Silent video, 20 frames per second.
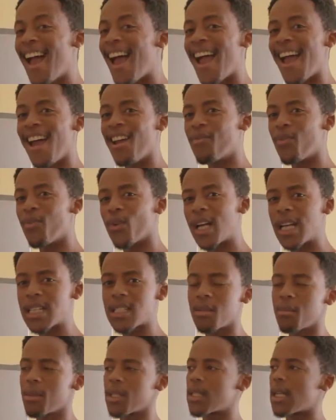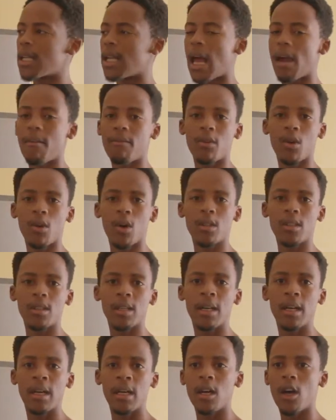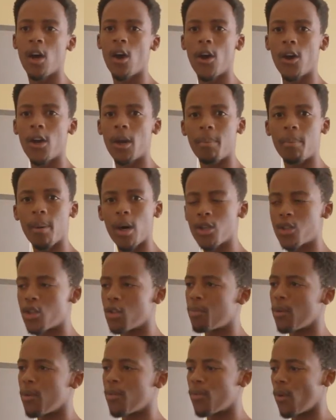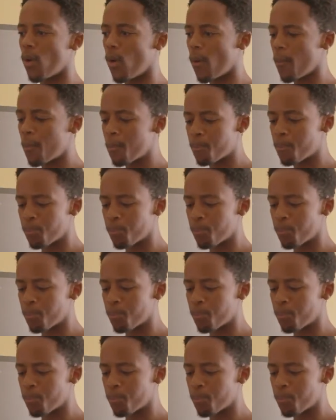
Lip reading: And for customers that have not heard about you before,